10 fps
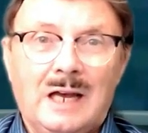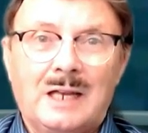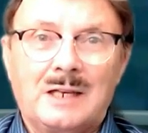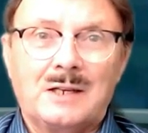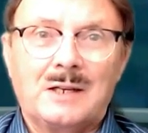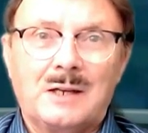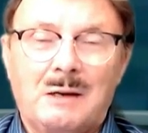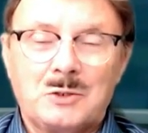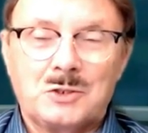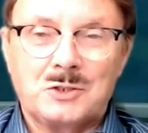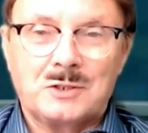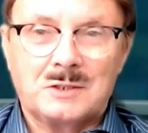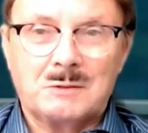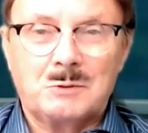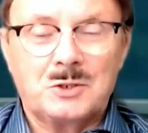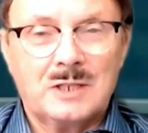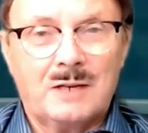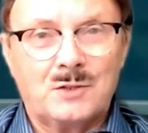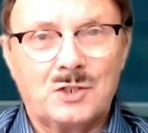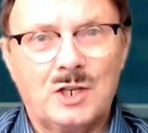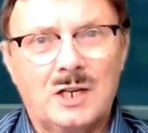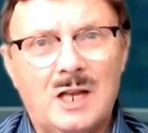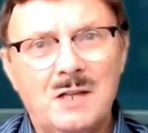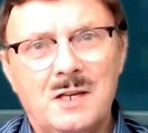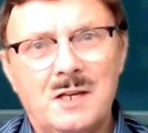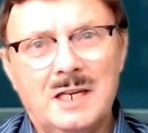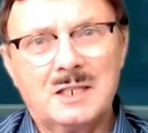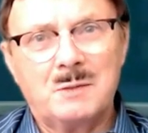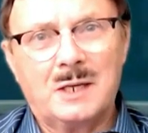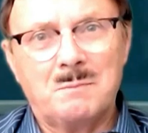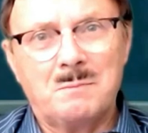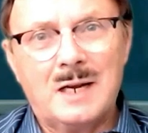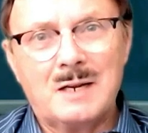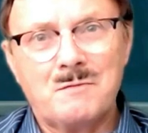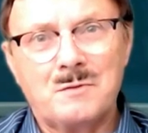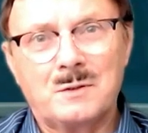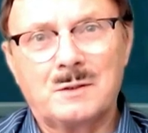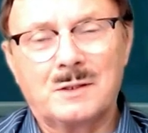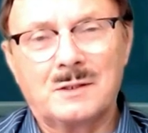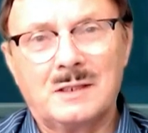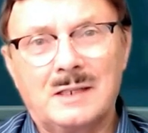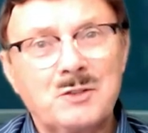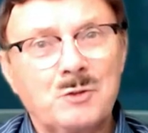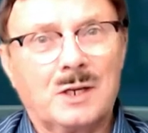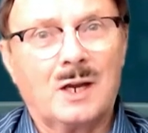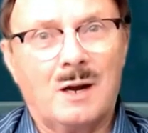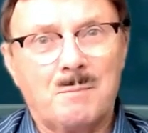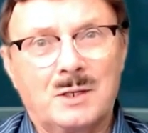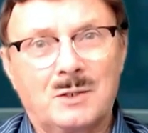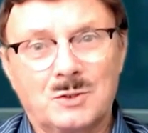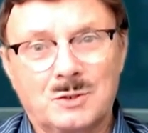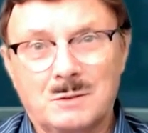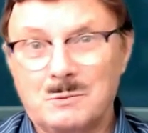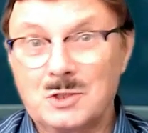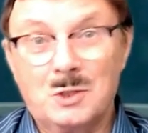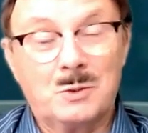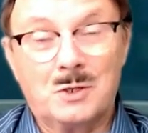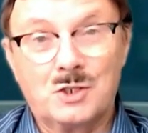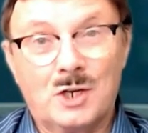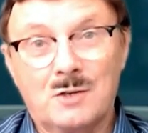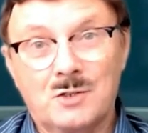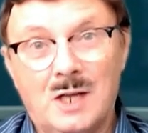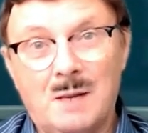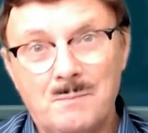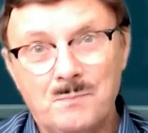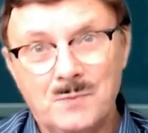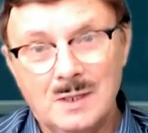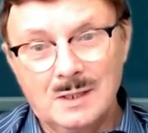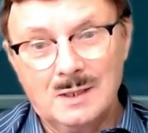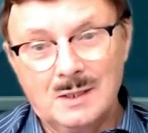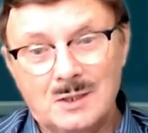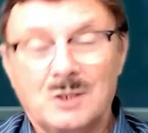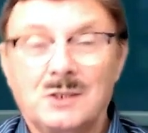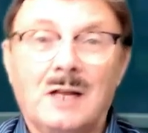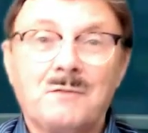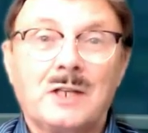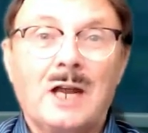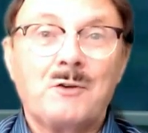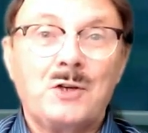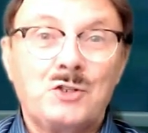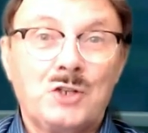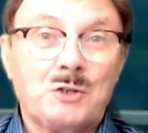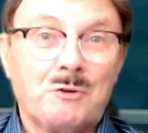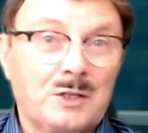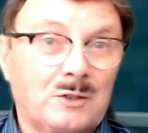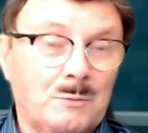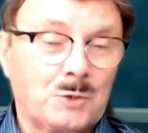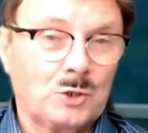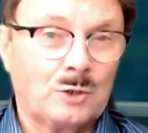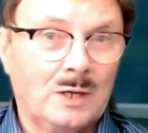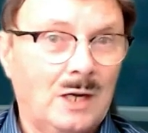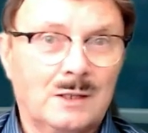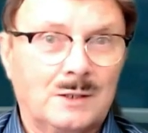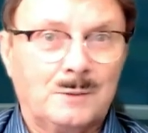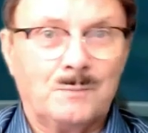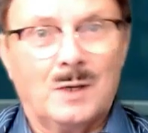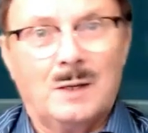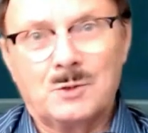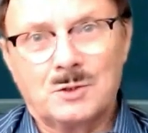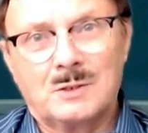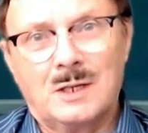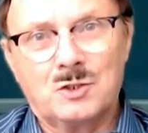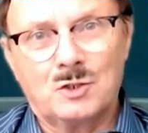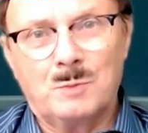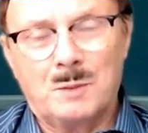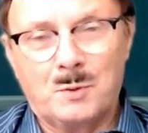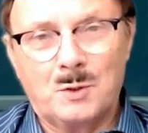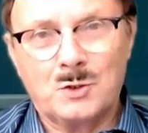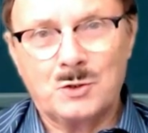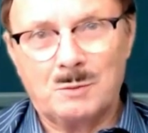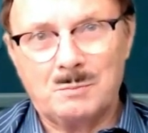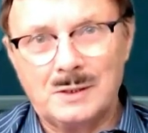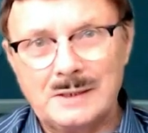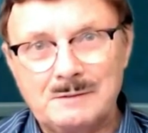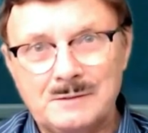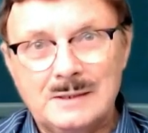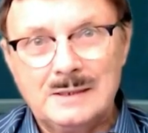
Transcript: And we're just having a chat. How the heck do we get back if we're on electric car? Because there was nowhere to charge it up. So you'd have to carry a generator, I'm sure. I don't know. That's just my personal belief.